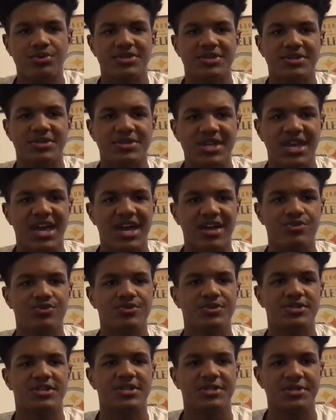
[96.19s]
to
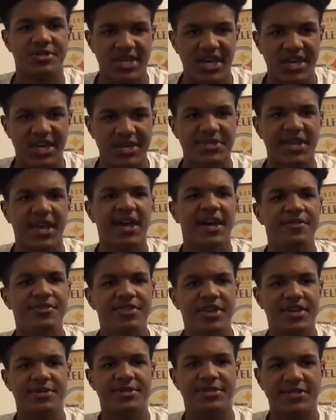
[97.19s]
Seattle's success
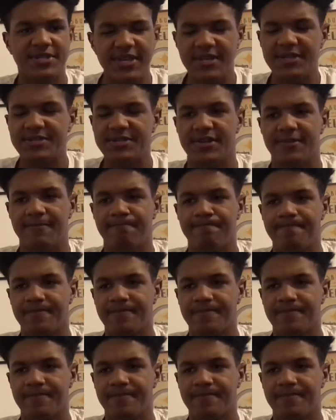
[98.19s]
this season.